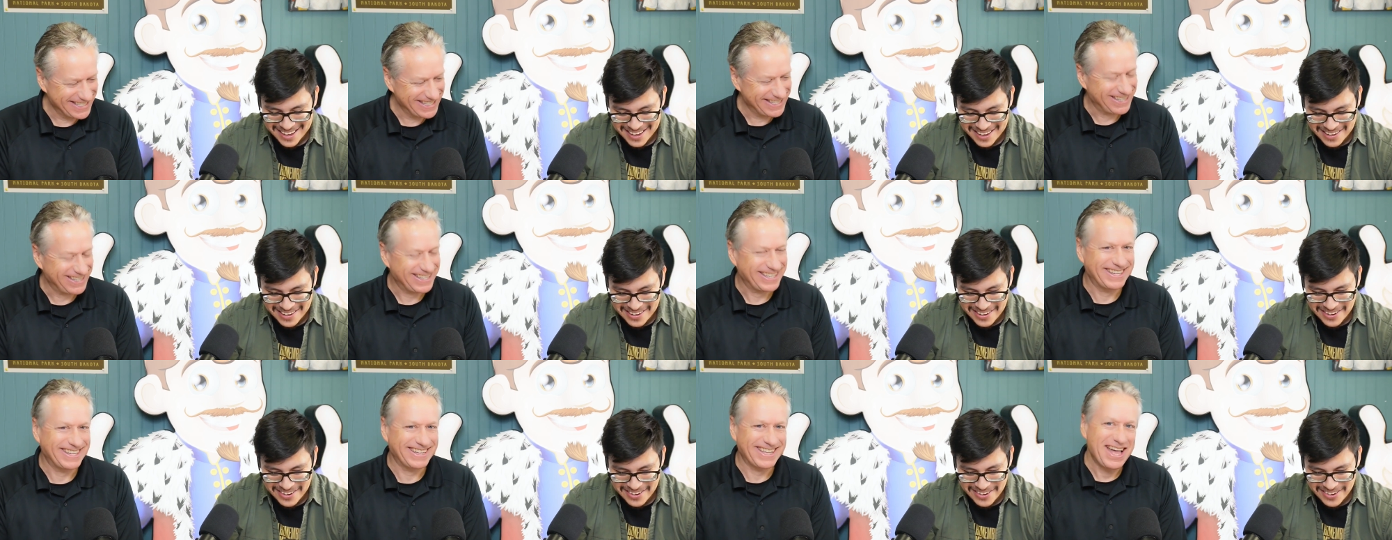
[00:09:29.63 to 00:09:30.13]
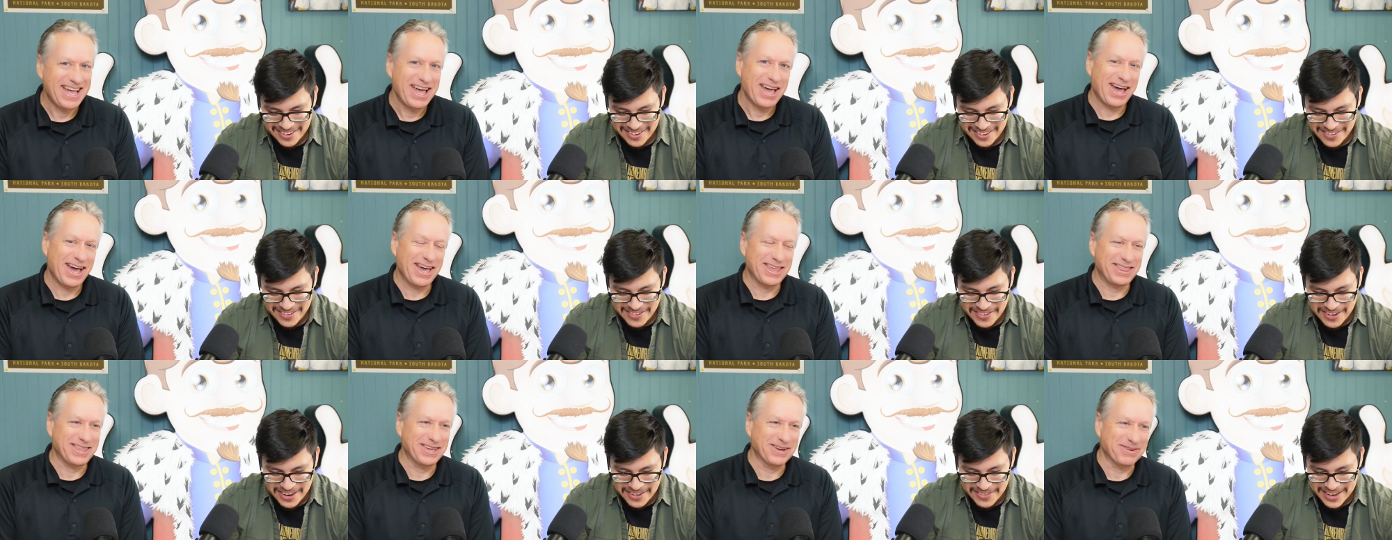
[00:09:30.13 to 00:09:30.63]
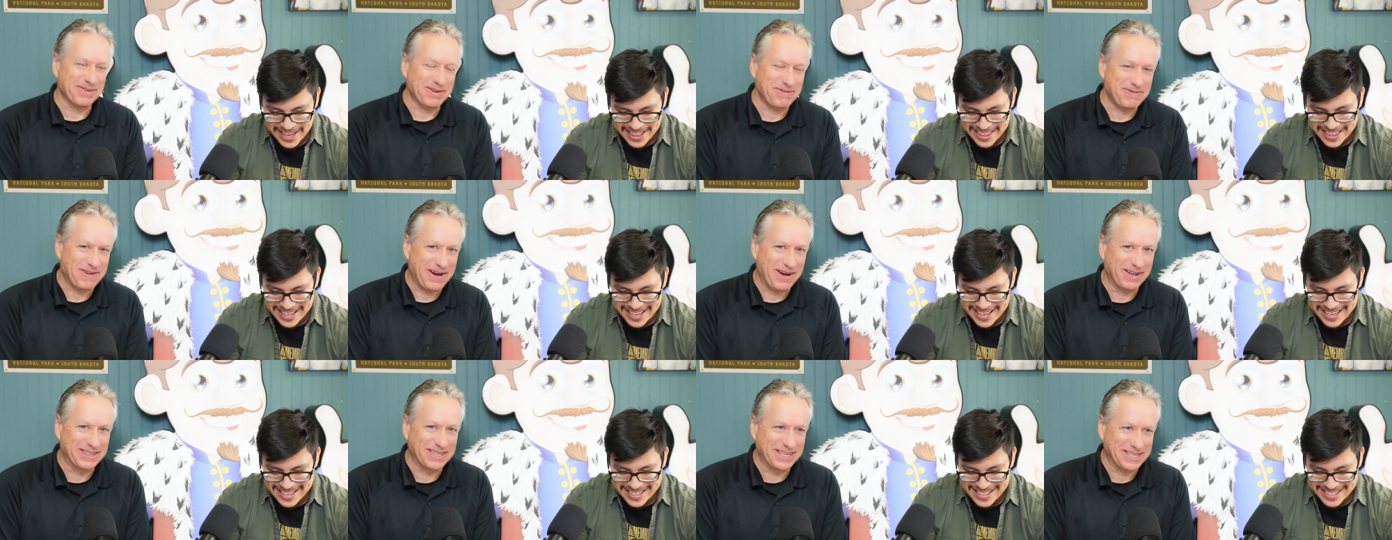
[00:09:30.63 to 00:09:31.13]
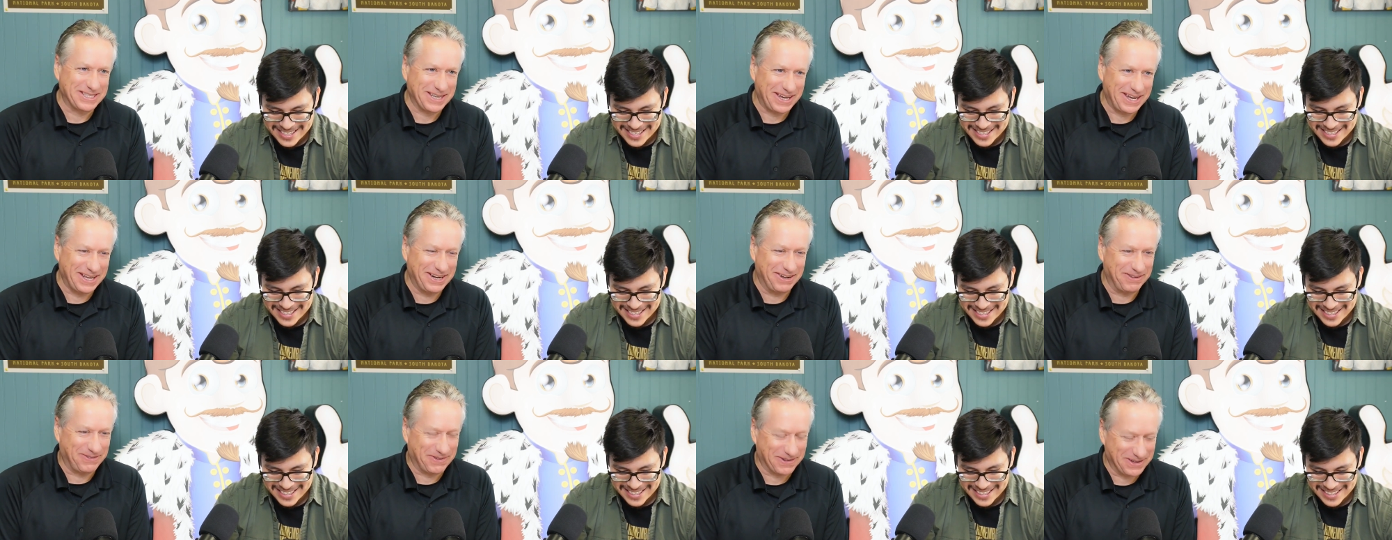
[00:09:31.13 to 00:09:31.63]
Speaker 1: Oh, I what think about we these? Found the
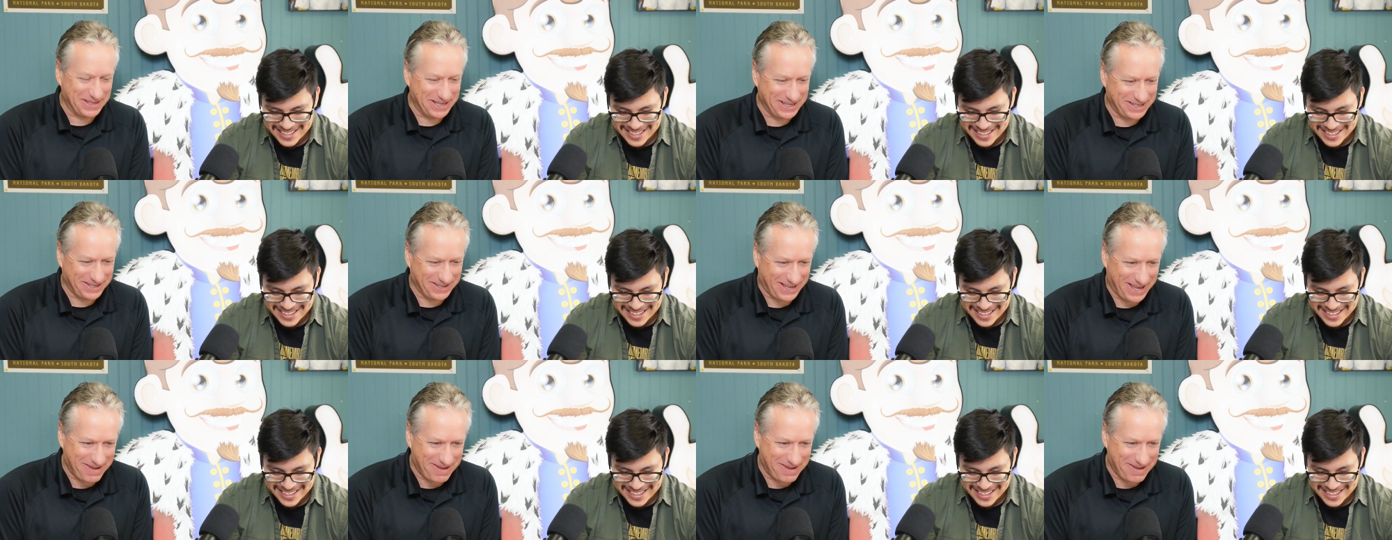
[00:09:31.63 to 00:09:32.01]
title for this